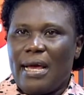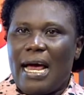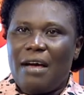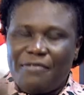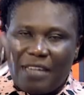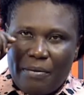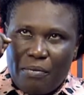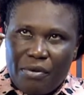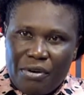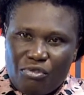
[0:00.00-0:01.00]

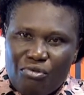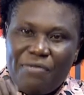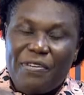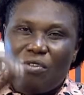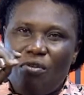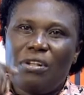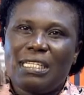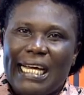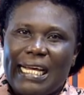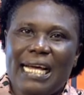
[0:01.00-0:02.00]
After retrieving all
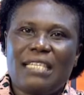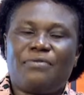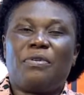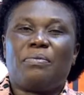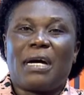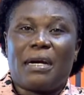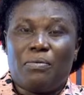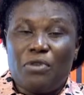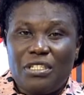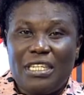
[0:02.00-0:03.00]
the guns from
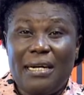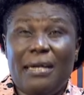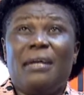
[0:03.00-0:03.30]
Karamoja,